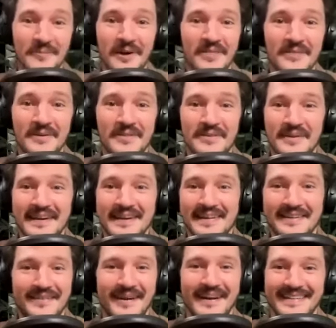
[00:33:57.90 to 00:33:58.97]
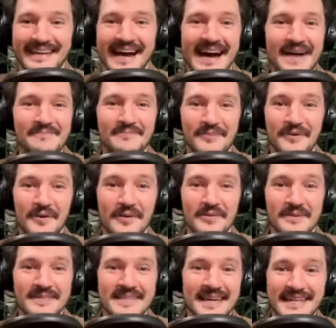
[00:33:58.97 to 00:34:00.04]
1 through 3, great time. 4
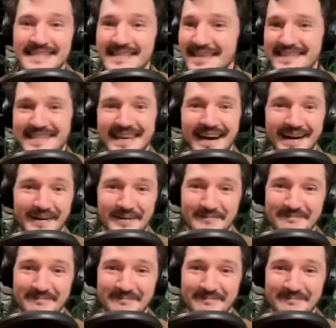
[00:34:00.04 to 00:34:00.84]
through 6, let's go.